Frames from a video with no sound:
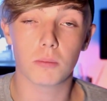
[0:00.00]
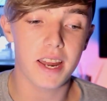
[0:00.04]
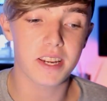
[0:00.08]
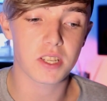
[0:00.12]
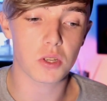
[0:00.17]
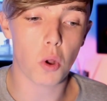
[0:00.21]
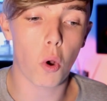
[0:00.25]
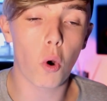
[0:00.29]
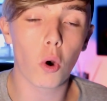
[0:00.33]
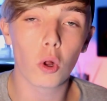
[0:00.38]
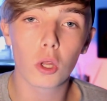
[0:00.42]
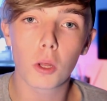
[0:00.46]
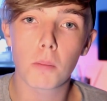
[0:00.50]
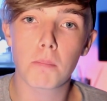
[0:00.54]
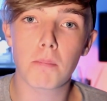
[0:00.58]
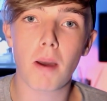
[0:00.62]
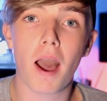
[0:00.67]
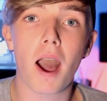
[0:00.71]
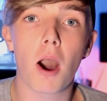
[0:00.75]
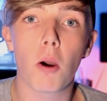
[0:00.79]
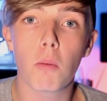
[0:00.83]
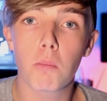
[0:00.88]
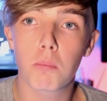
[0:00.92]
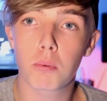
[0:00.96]
And it's all
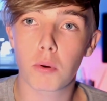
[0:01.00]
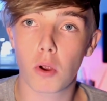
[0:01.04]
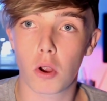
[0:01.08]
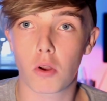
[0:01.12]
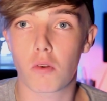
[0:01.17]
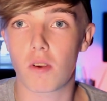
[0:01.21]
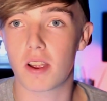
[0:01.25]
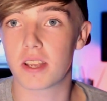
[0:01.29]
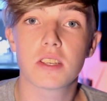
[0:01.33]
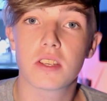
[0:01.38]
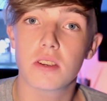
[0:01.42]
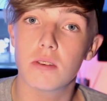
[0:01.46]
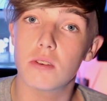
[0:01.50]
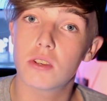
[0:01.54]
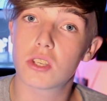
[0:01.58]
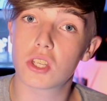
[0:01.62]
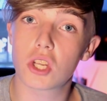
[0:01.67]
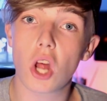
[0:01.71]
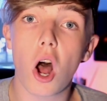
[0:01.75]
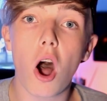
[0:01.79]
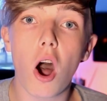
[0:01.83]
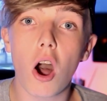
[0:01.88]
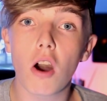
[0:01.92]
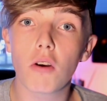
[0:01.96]
about progress. So you
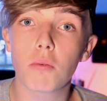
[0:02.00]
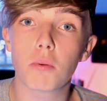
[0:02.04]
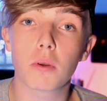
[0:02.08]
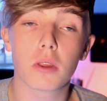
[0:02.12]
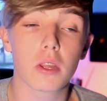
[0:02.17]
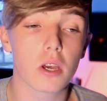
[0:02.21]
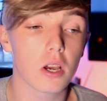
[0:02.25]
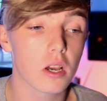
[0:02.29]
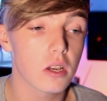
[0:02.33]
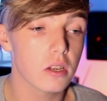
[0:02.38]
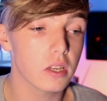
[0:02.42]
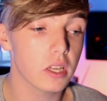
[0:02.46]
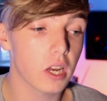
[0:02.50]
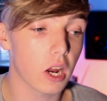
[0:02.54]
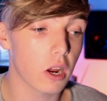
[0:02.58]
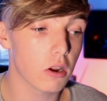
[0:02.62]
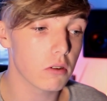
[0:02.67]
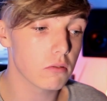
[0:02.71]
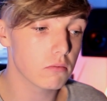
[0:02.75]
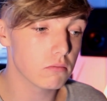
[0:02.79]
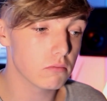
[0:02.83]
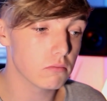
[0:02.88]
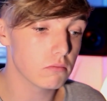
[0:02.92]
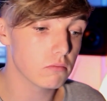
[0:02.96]
start off with a, you
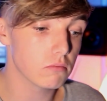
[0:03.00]
know,